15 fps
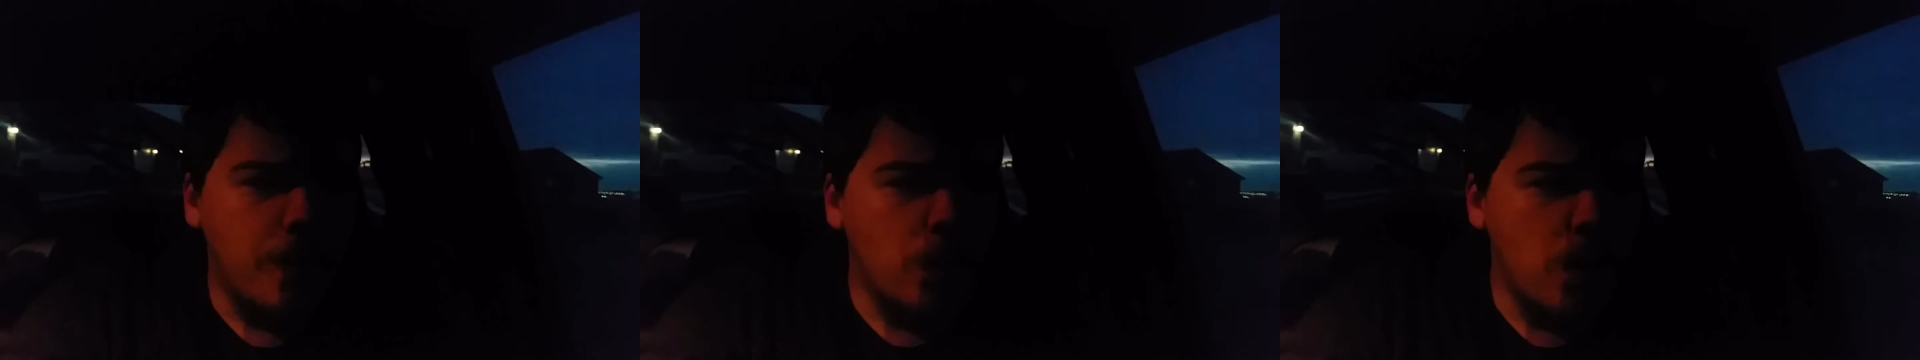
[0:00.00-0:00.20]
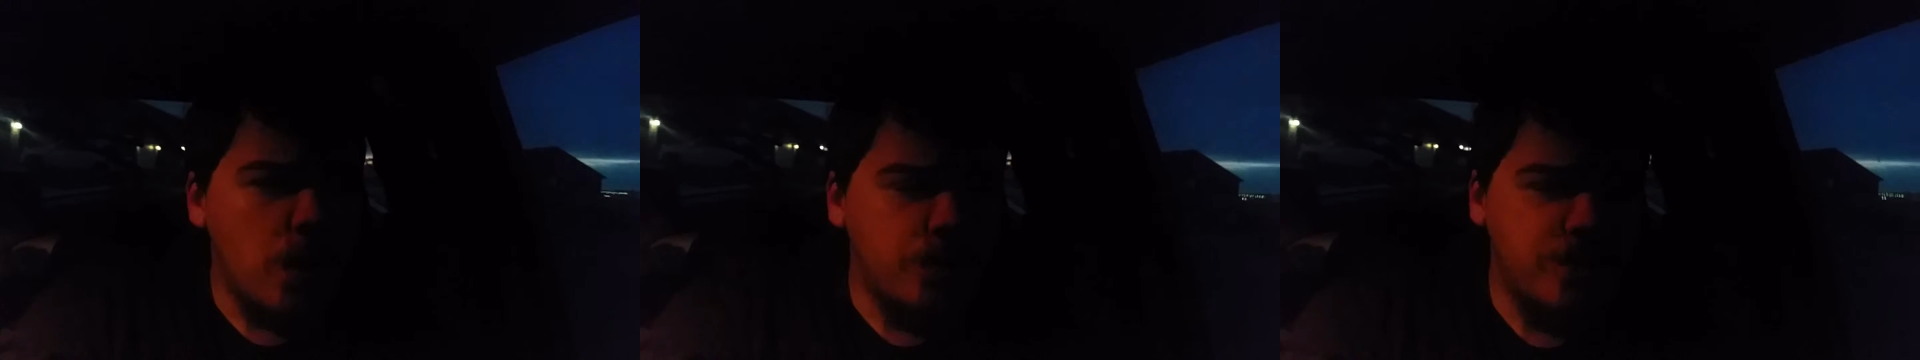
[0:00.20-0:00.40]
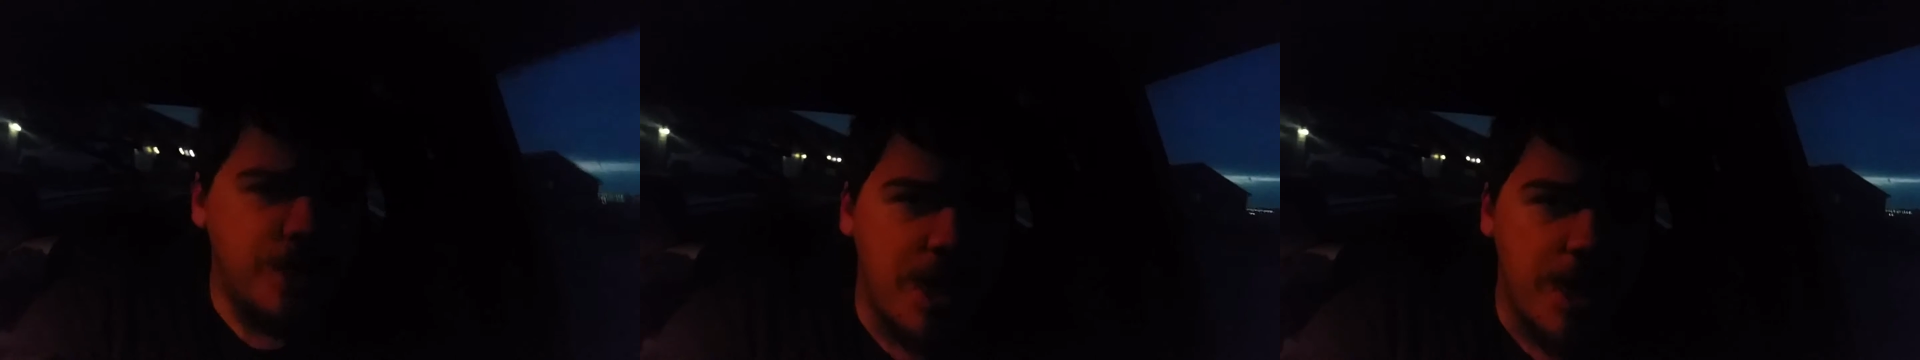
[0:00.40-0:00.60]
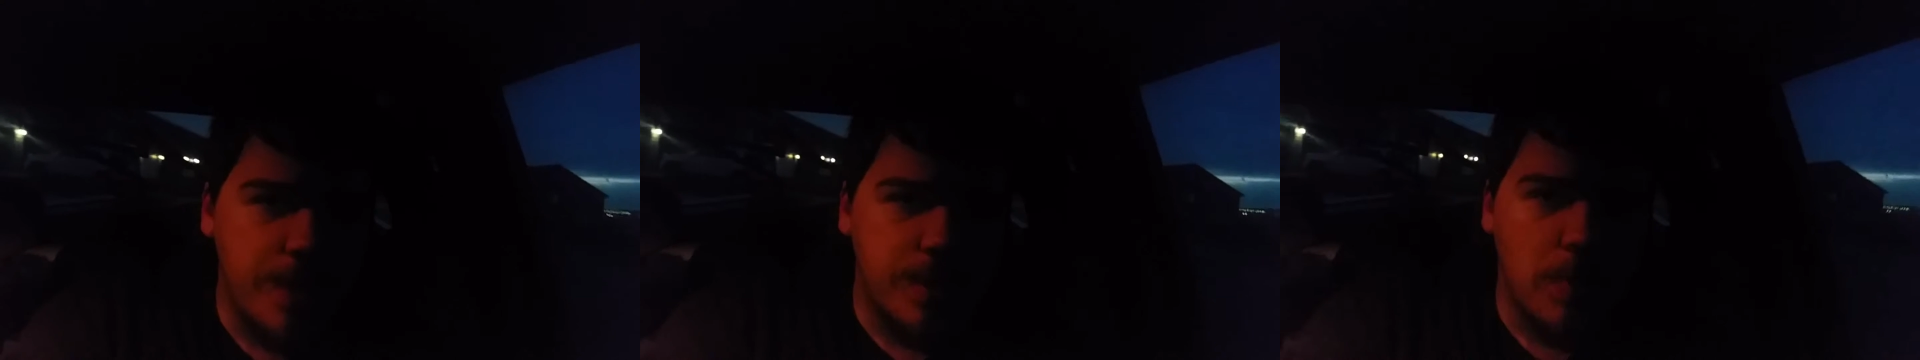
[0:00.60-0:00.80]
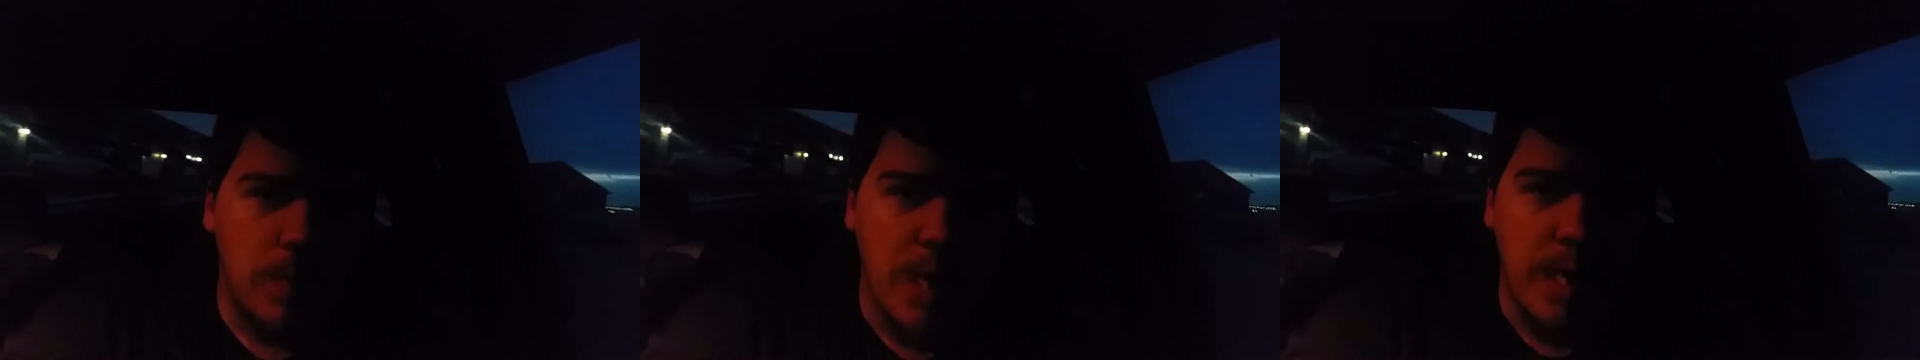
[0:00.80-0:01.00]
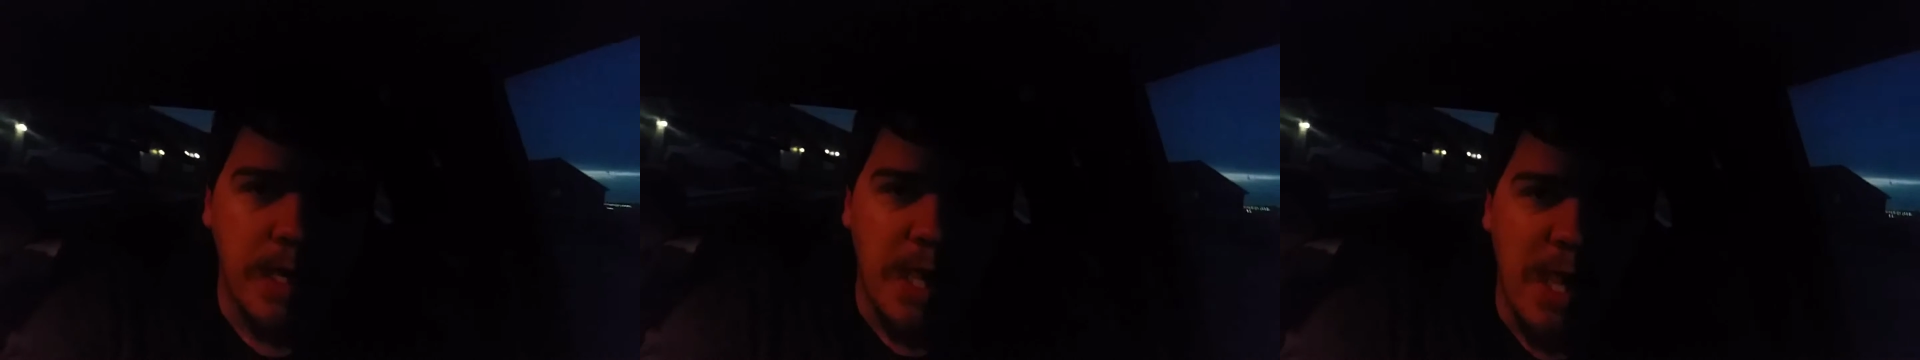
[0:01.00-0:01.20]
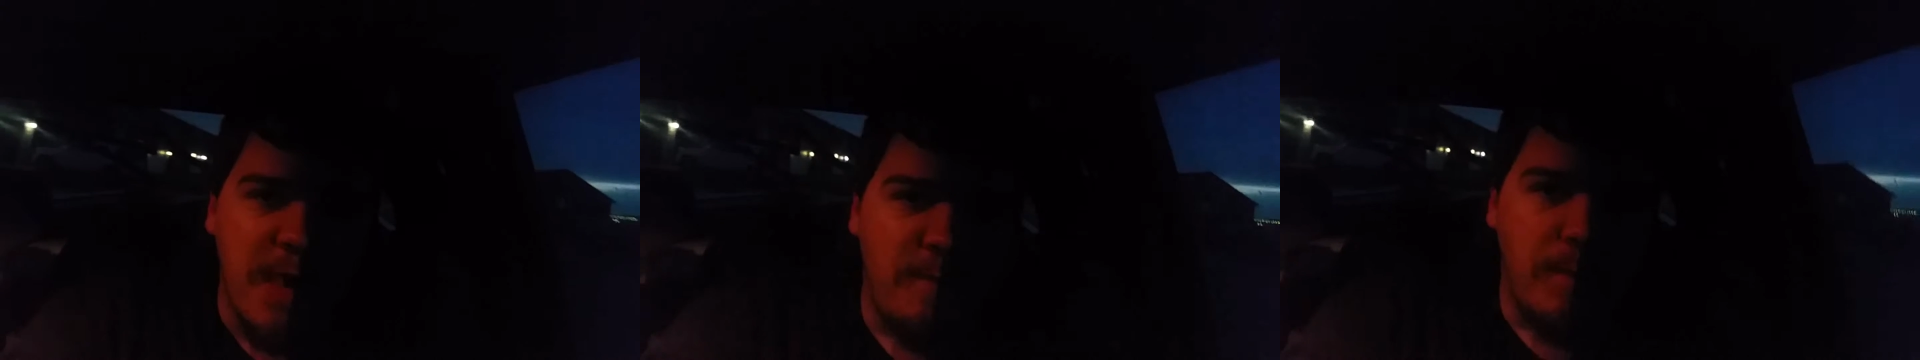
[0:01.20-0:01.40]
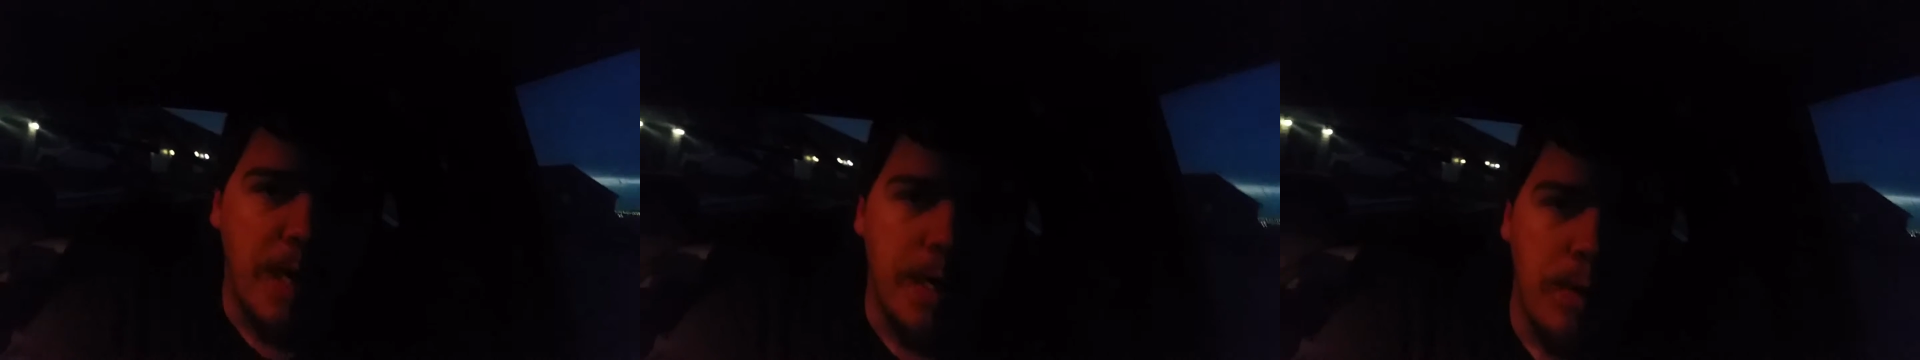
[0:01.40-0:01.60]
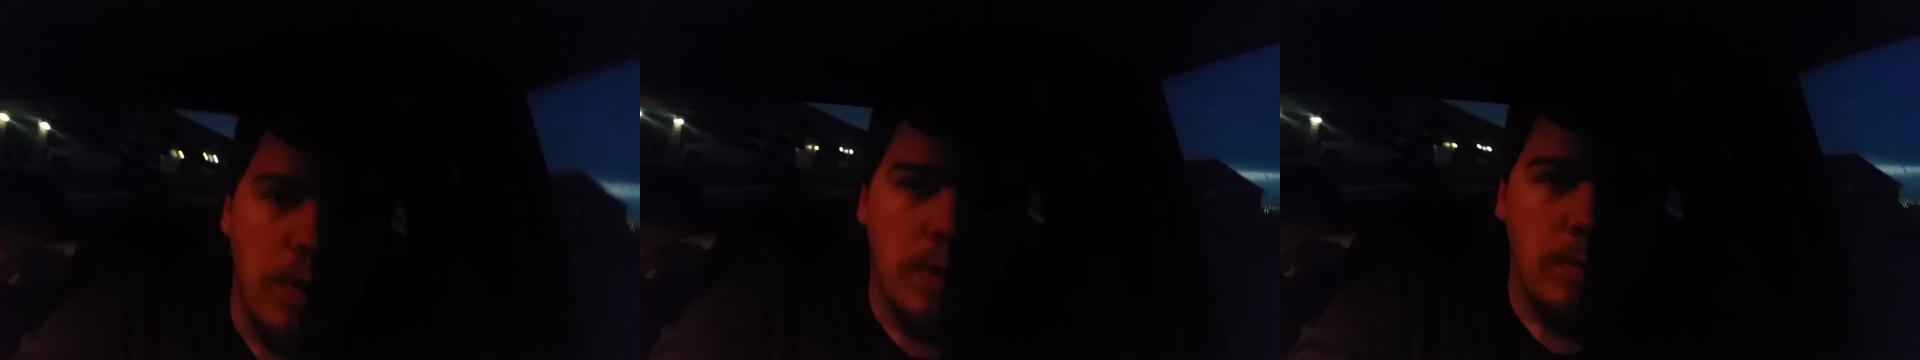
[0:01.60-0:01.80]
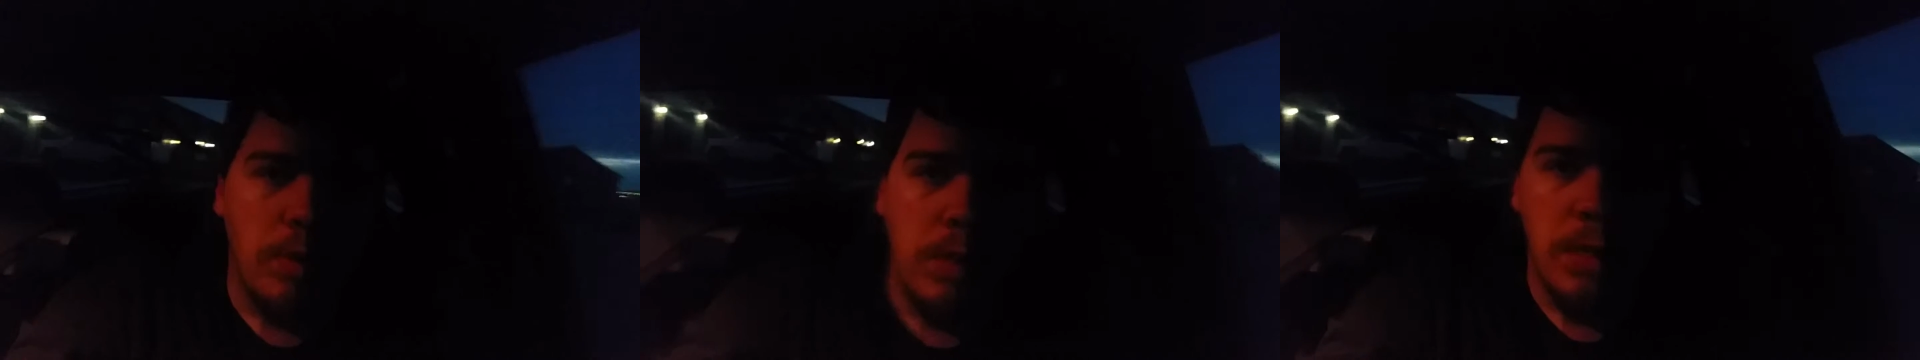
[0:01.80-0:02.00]
on the road today, so we're not going to have my
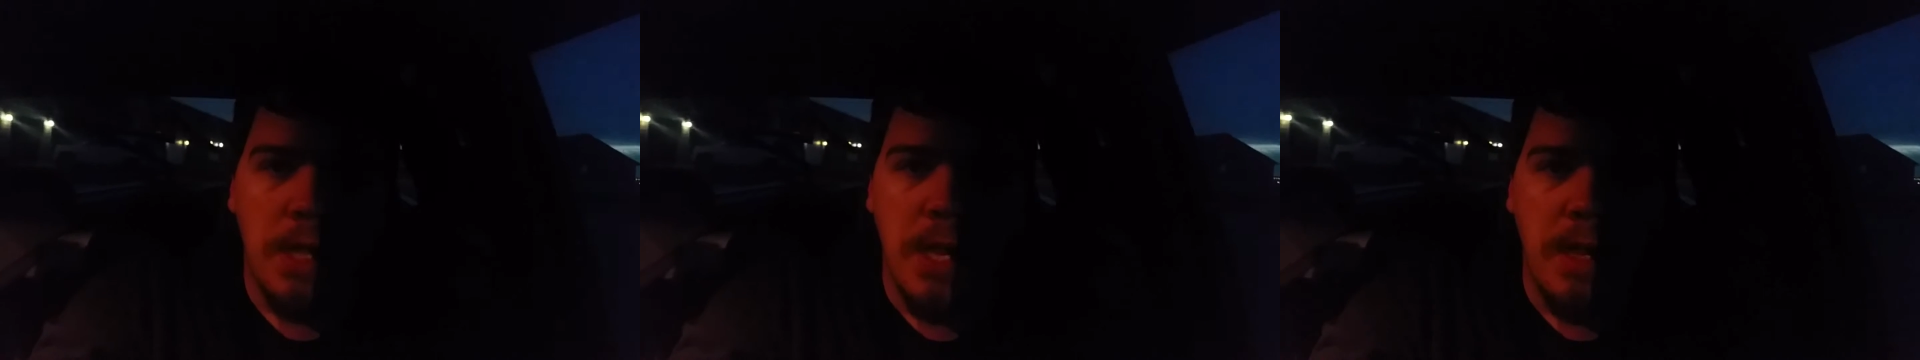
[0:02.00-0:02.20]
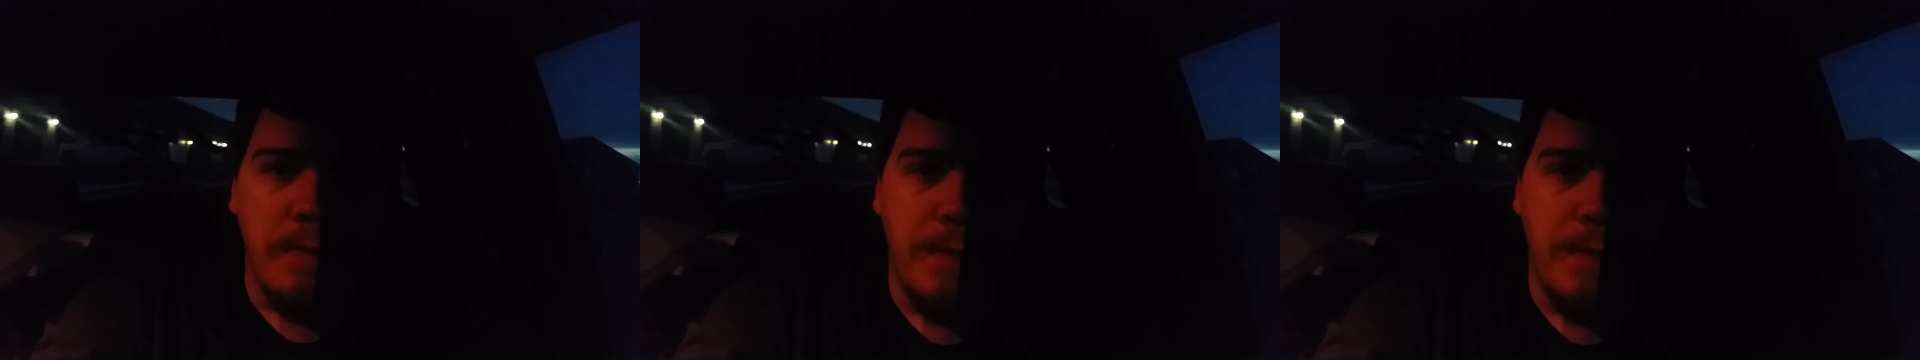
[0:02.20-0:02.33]
normal